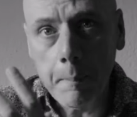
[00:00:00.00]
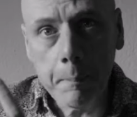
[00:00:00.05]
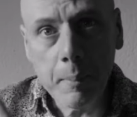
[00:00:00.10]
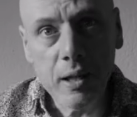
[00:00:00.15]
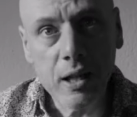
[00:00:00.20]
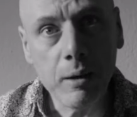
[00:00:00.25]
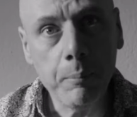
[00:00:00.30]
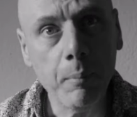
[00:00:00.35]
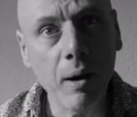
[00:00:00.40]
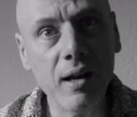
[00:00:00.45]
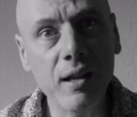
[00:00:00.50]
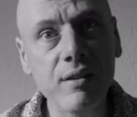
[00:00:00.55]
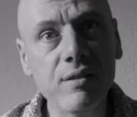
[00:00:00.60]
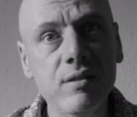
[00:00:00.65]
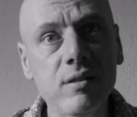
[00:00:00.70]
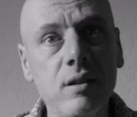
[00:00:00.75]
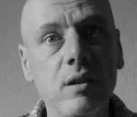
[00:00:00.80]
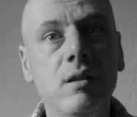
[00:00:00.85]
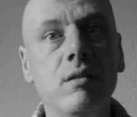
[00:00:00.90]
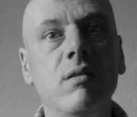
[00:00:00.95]

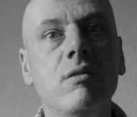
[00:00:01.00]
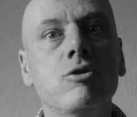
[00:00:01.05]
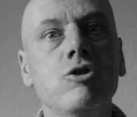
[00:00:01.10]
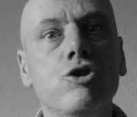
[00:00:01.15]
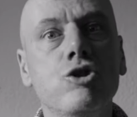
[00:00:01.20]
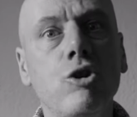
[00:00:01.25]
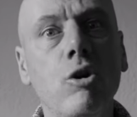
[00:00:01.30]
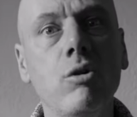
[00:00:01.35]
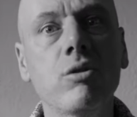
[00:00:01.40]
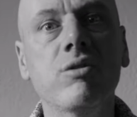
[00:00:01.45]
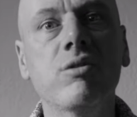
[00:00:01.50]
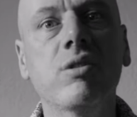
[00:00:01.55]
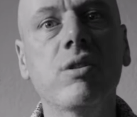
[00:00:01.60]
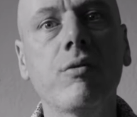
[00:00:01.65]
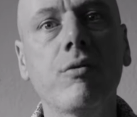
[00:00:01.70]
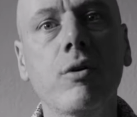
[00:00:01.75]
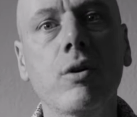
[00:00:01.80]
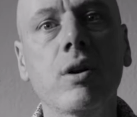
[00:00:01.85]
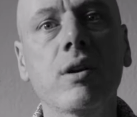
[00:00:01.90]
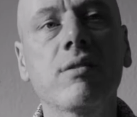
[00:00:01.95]
minimalistic shots,
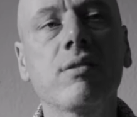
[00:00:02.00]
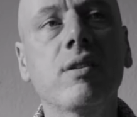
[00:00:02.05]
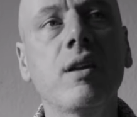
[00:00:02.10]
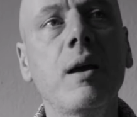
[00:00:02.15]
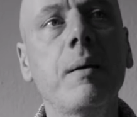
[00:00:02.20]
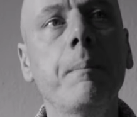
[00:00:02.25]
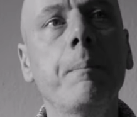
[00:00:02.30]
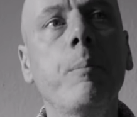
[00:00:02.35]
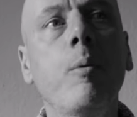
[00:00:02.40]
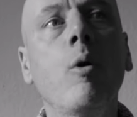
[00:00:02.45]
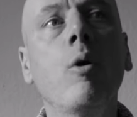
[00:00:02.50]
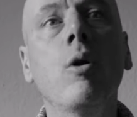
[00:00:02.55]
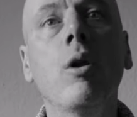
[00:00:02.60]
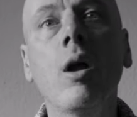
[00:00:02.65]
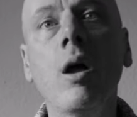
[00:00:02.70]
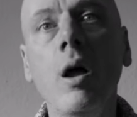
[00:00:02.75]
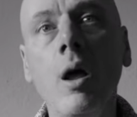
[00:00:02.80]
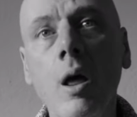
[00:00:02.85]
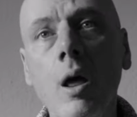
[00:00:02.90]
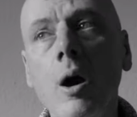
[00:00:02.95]
for
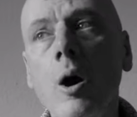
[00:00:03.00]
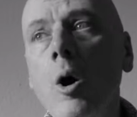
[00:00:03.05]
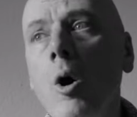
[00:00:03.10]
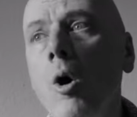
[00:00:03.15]
example,